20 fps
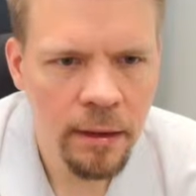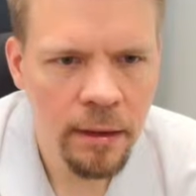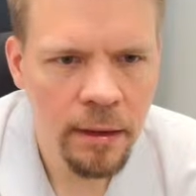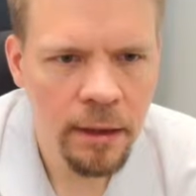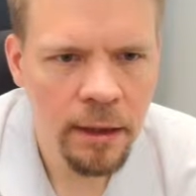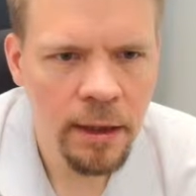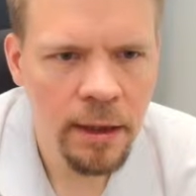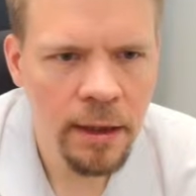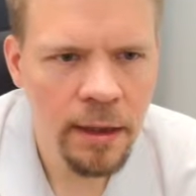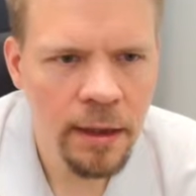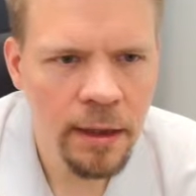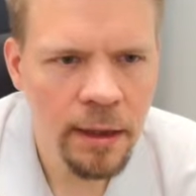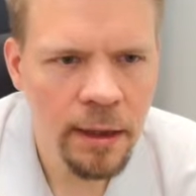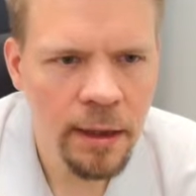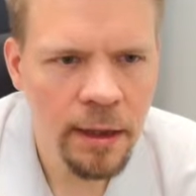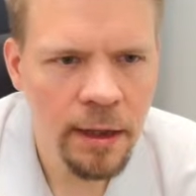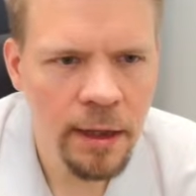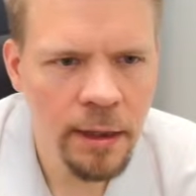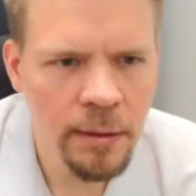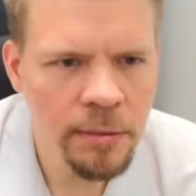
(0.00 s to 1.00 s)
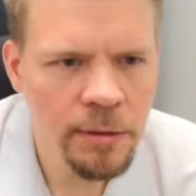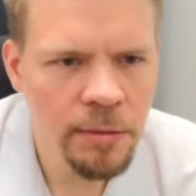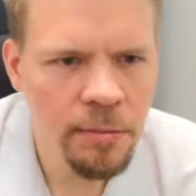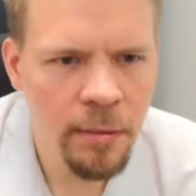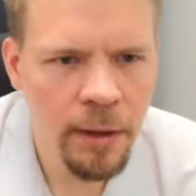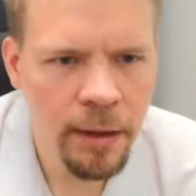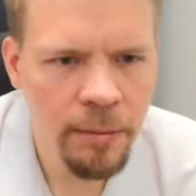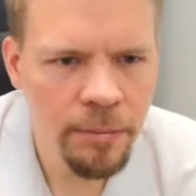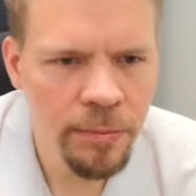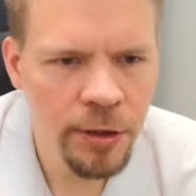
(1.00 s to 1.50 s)
He keeps
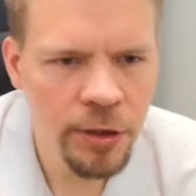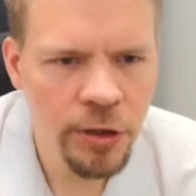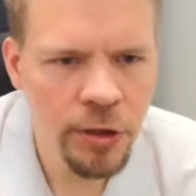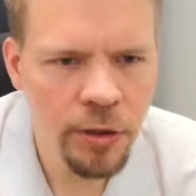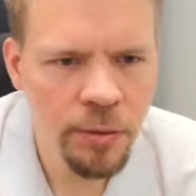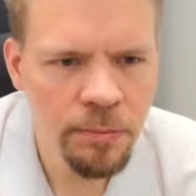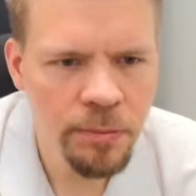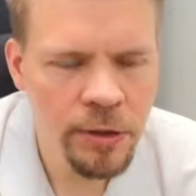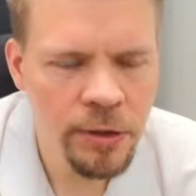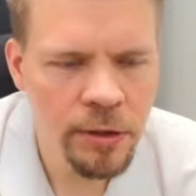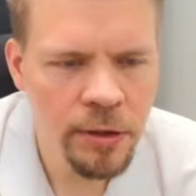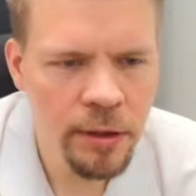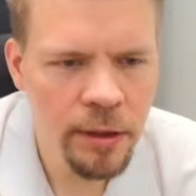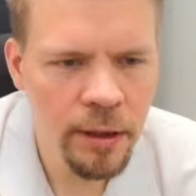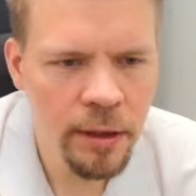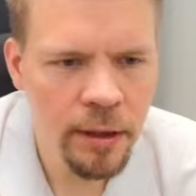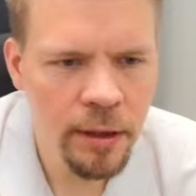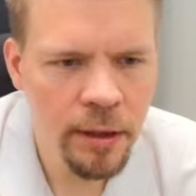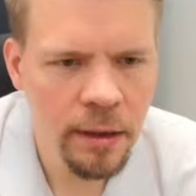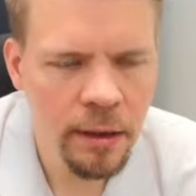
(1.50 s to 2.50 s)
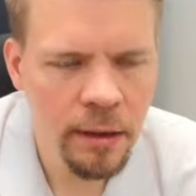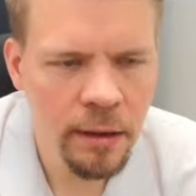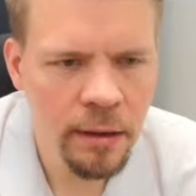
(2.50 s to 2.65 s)
my bishops out